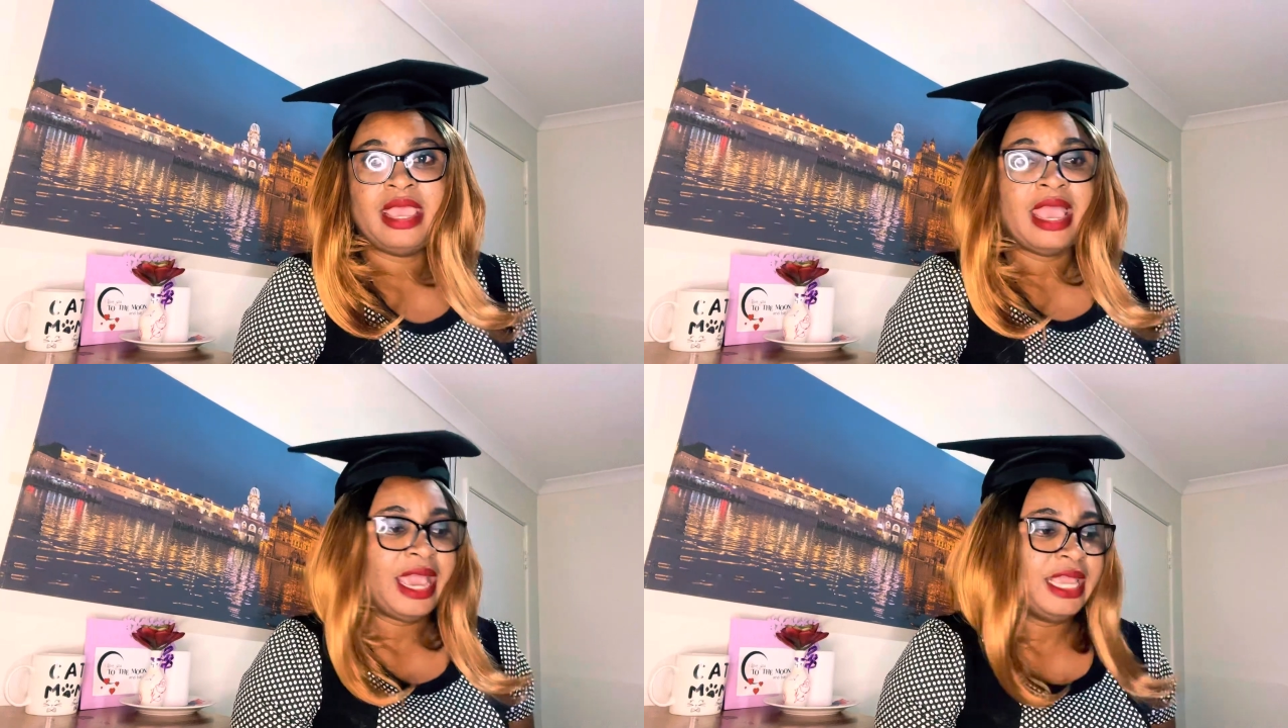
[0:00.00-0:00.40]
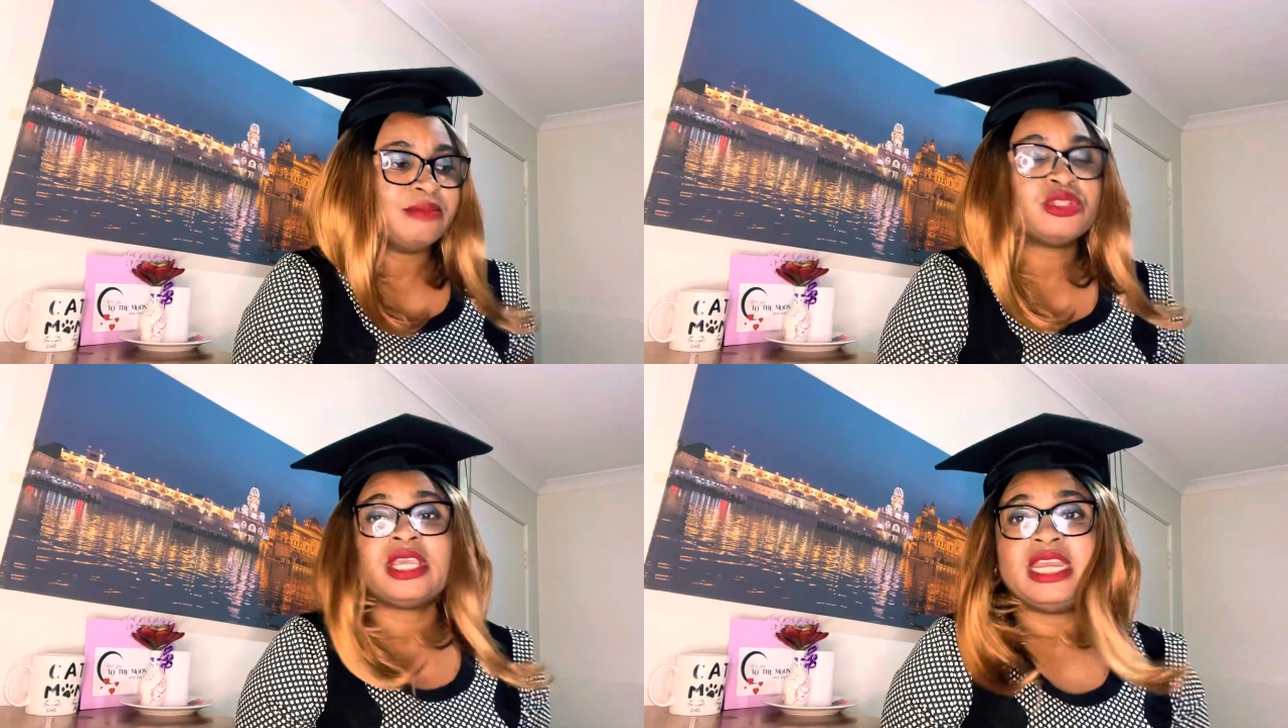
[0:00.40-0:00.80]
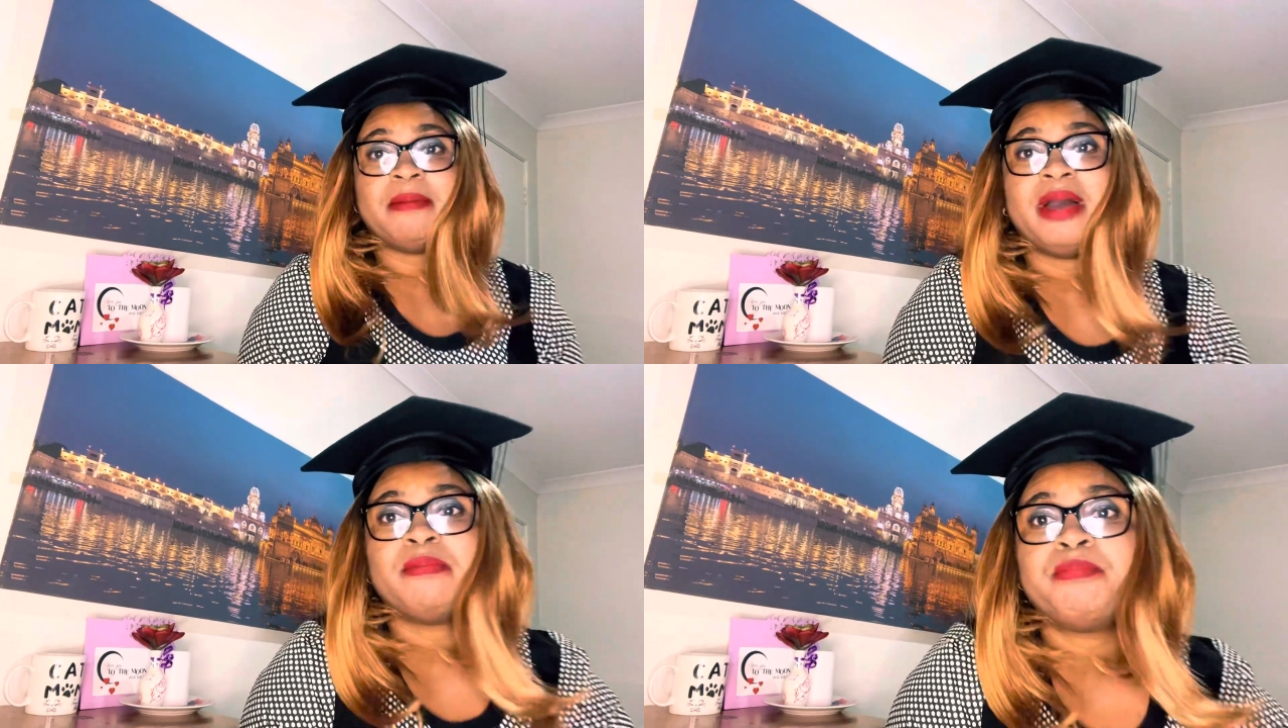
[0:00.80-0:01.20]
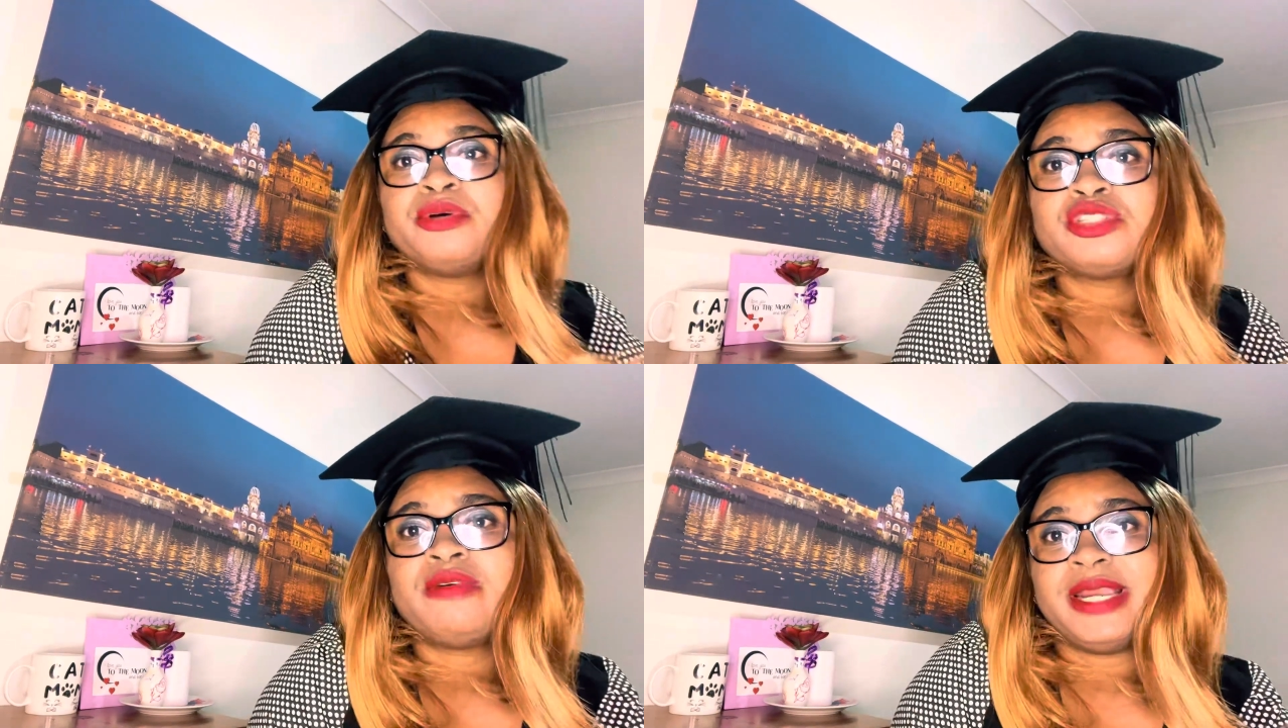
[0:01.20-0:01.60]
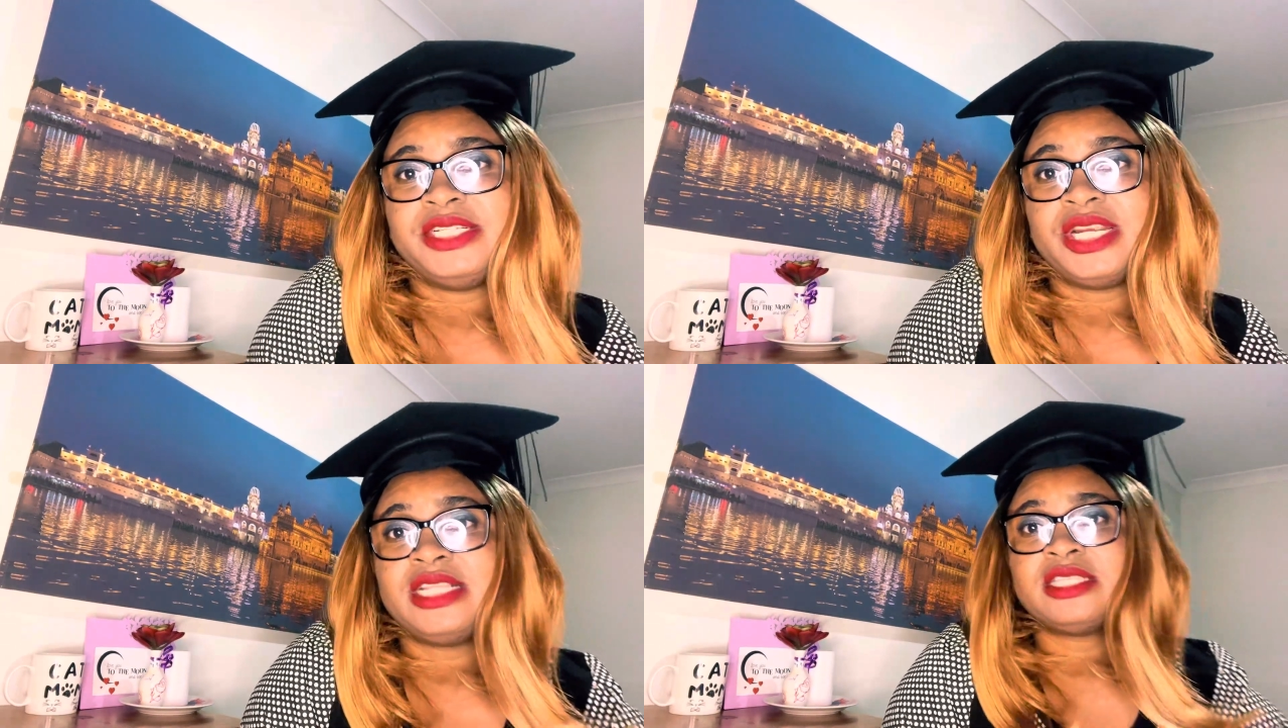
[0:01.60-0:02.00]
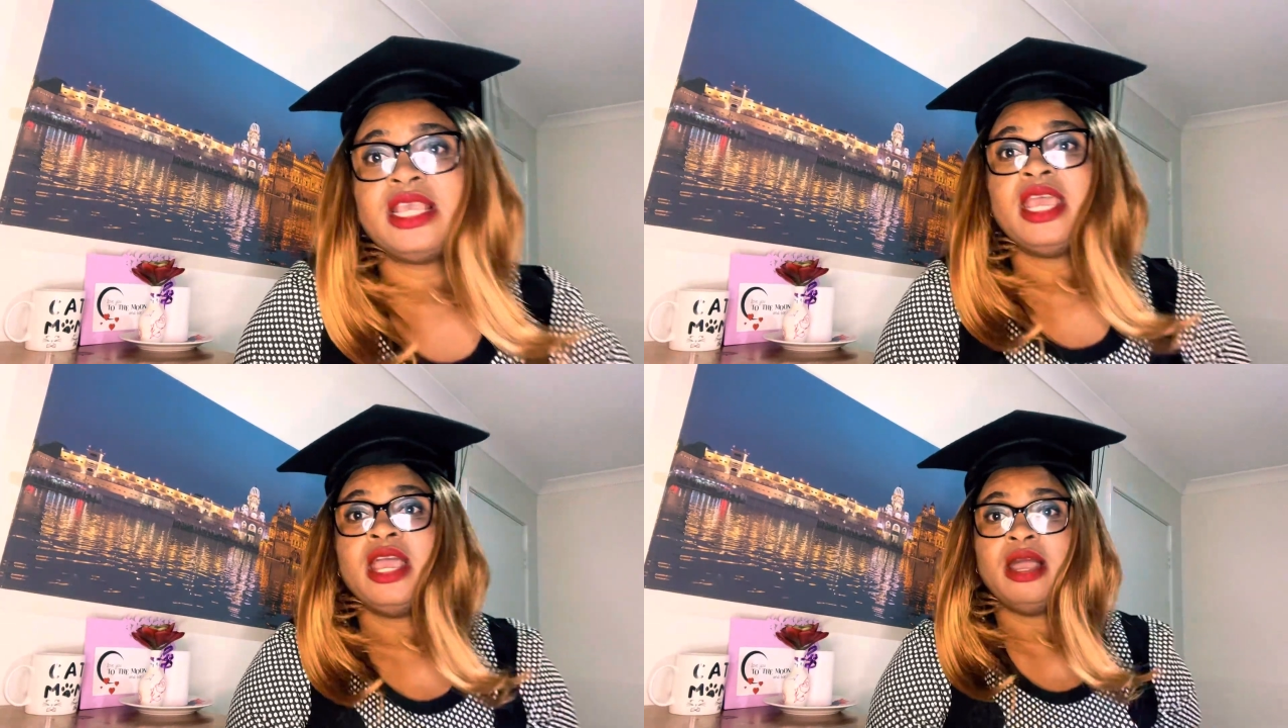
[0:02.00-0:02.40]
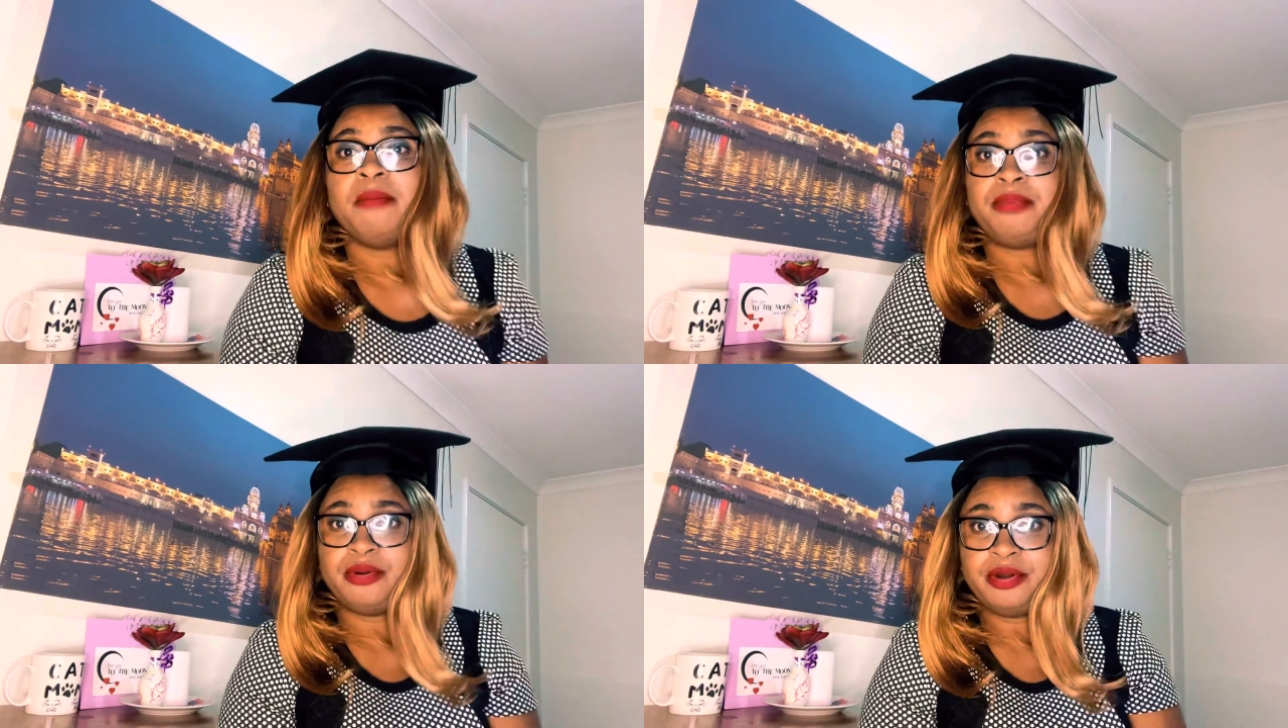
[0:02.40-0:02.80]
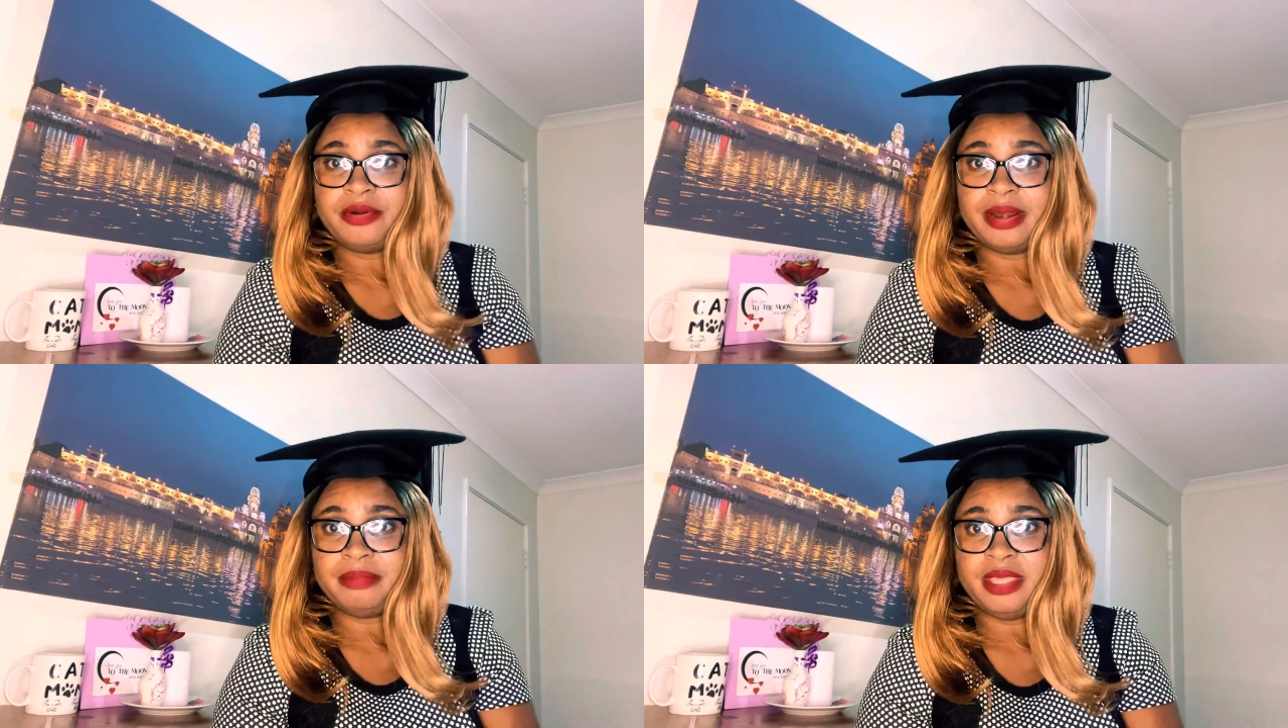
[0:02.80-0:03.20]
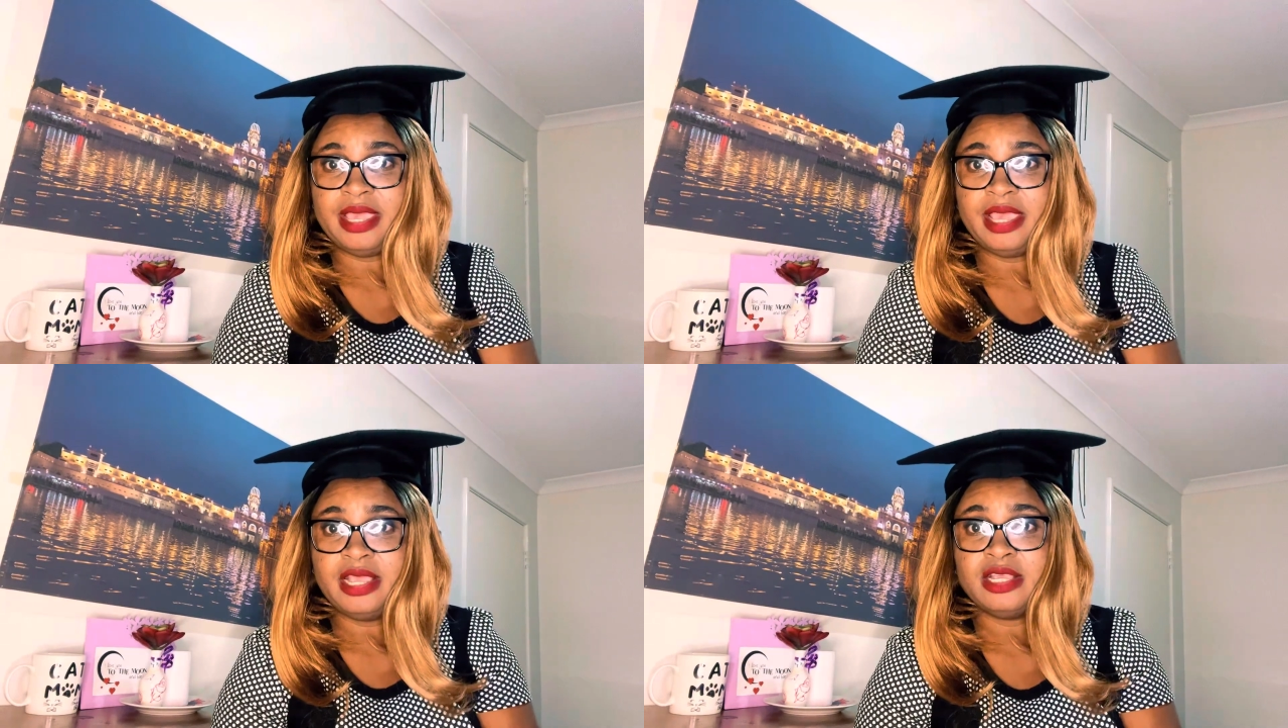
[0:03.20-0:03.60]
I am talking about postgraduate program here.